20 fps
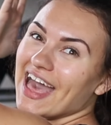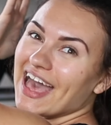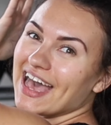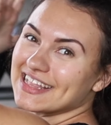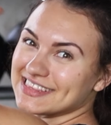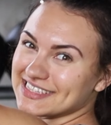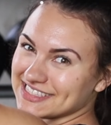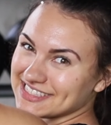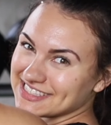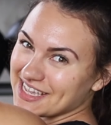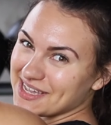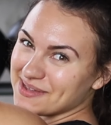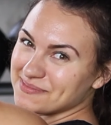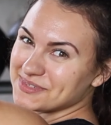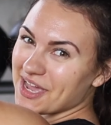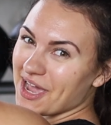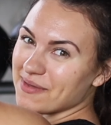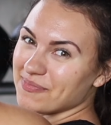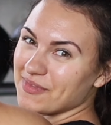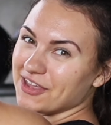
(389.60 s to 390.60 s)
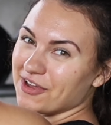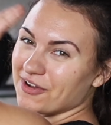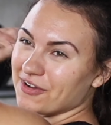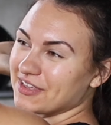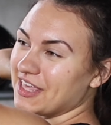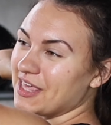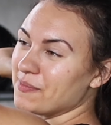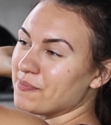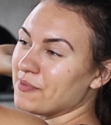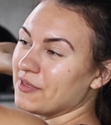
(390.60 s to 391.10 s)
at the same time that you're
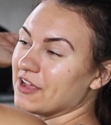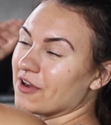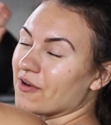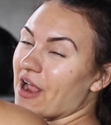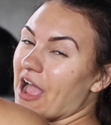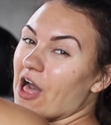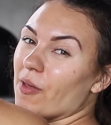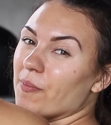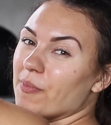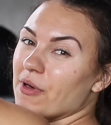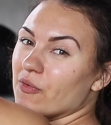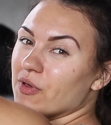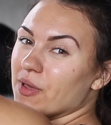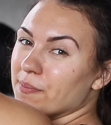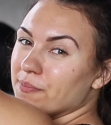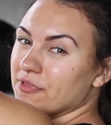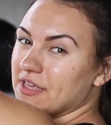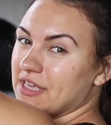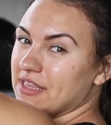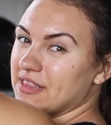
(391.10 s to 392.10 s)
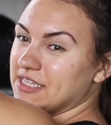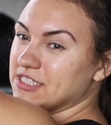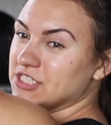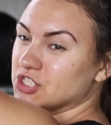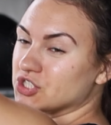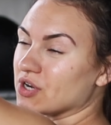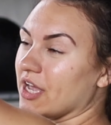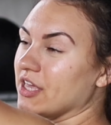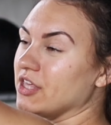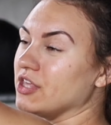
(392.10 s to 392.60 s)
keeping your elbow completely
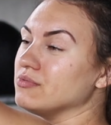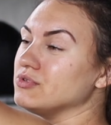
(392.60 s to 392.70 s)
straight.